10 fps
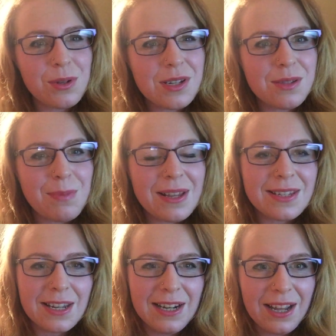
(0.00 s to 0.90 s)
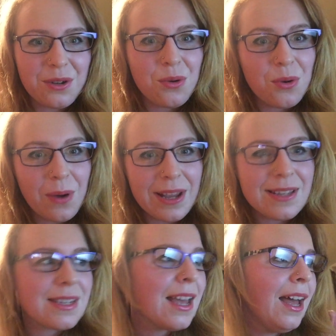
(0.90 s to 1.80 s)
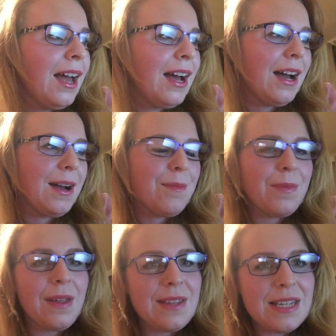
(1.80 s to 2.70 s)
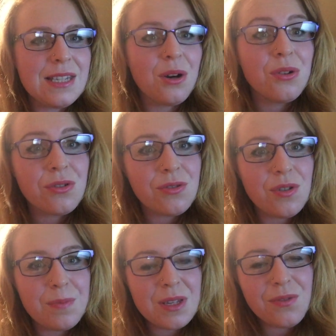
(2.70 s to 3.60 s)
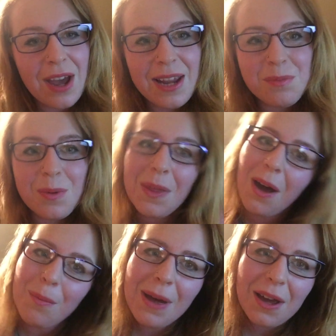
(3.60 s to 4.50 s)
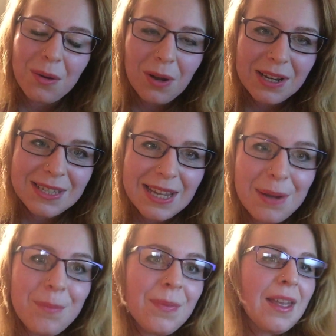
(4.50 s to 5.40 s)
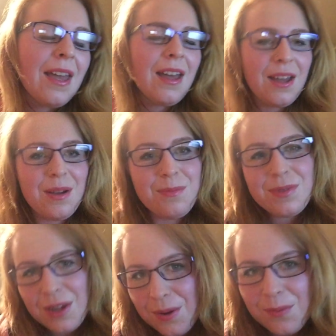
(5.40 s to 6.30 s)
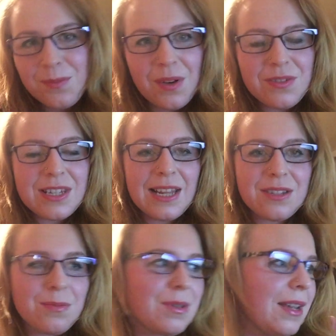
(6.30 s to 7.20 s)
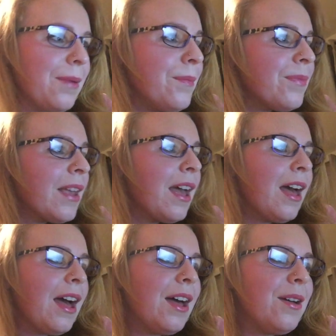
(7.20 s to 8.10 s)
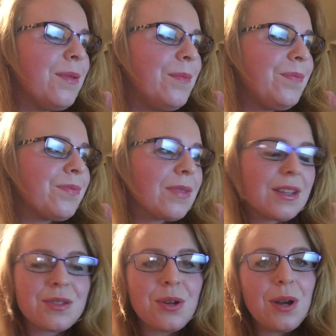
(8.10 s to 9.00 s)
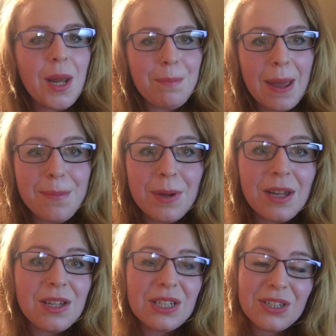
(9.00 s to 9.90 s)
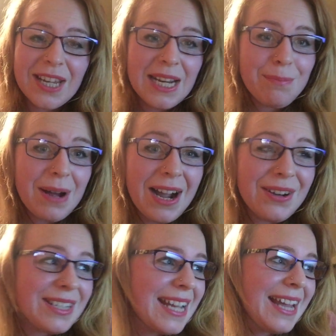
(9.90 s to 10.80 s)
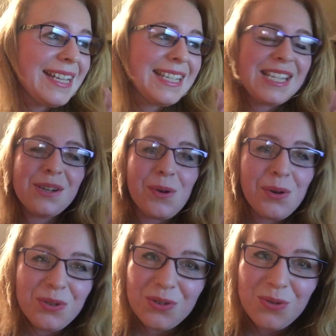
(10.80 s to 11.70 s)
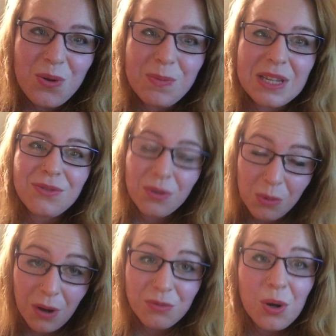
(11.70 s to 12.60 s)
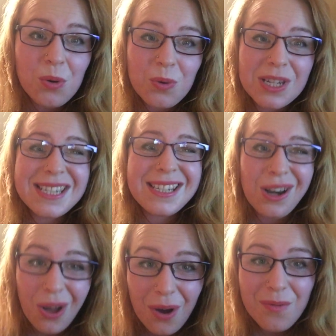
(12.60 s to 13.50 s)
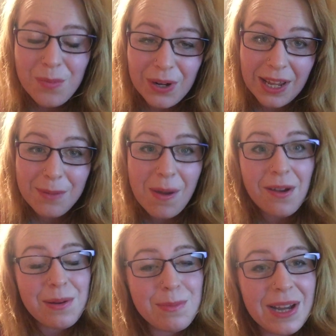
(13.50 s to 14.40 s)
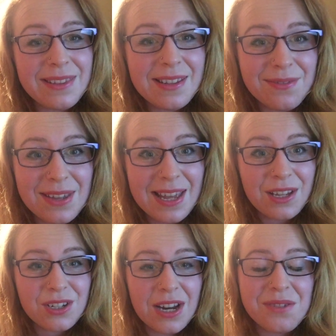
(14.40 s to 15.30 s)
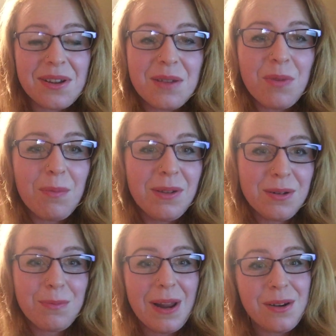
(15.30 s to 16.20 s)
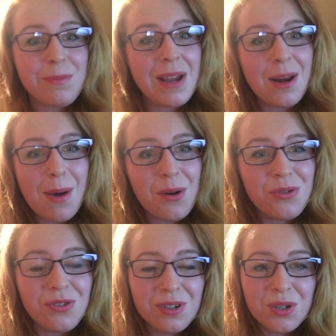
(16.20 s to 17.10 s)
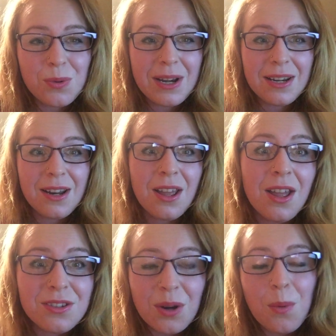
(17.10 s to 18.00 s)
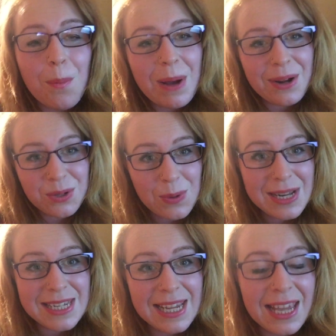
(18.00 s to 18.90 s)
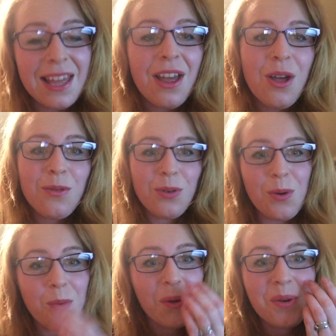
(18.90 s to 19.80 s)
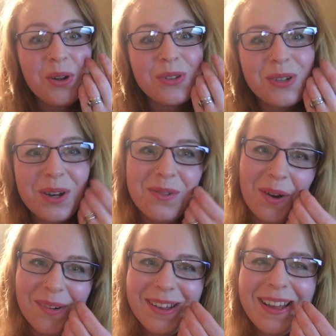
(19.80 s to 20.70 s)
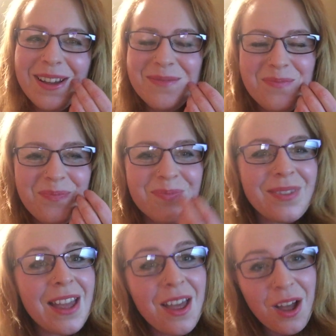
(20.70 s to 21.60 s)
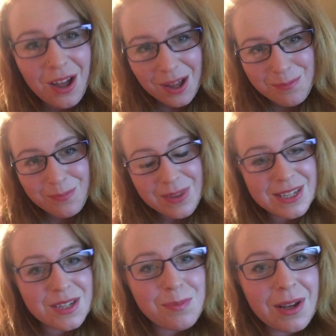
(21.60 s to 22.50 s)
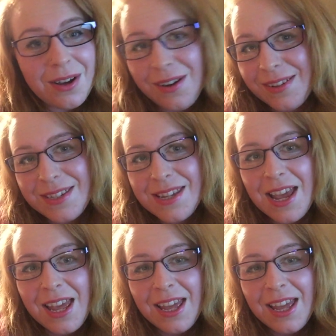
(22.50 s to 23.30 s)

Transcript: which is basically like Always, and this is 100 rupees for 8, but they are better quality. So obviously that's up to you. Toilet paper, you're looking about 80 to 100 rupees for one roll, which is a lot of money, bearing in mind the exchange rate. You're probably going to end up paying about £1.20 for one toilet roll. This is because